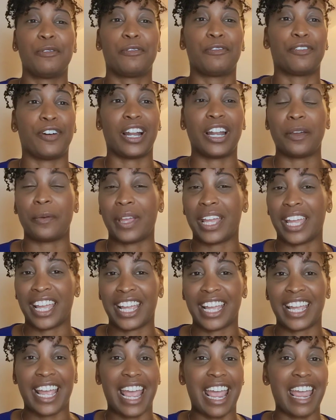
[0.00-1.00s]

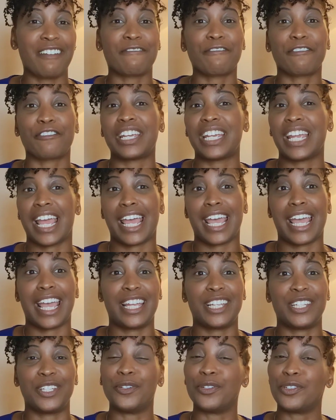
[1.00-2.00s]
following every hair
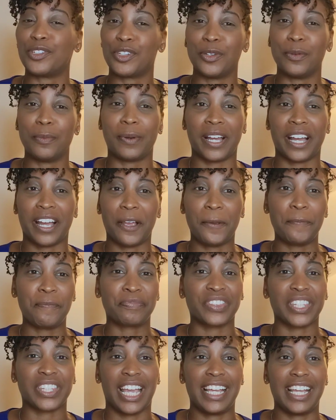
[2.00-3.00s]
YouTuber
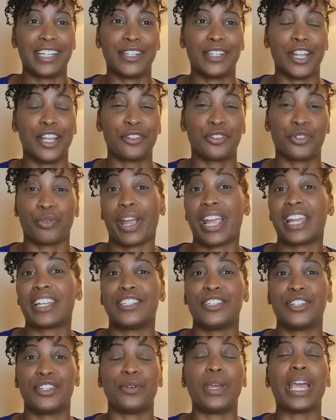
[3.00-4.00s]
and trying
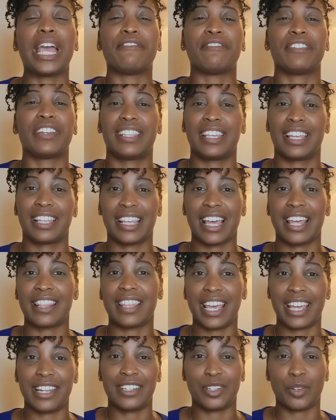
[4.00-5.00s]
to do everything that
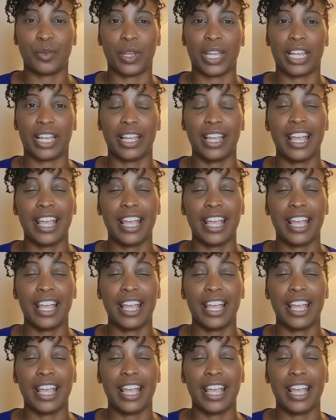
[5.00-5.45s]
they're doing.